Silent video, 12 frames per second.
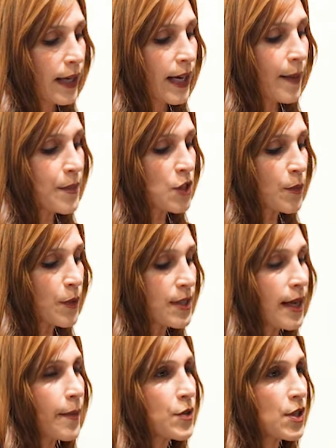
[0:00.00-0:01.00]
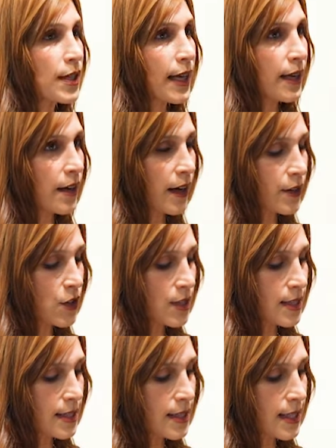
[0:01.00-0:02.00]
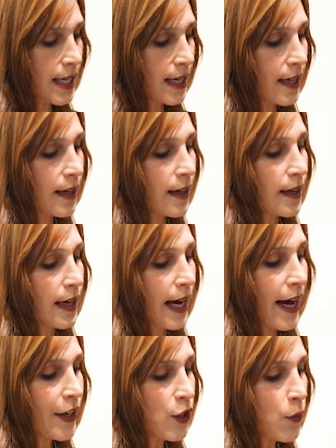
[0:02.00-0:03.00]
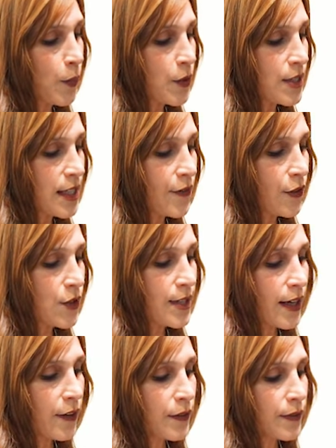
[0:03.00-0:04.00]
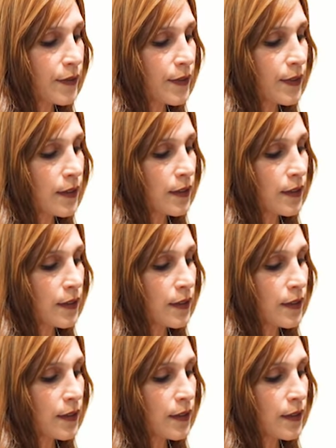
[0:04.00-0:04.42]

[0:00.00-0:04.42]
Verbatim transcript: When it comes to perception, again, consciousness is key. How do you perceive yourself?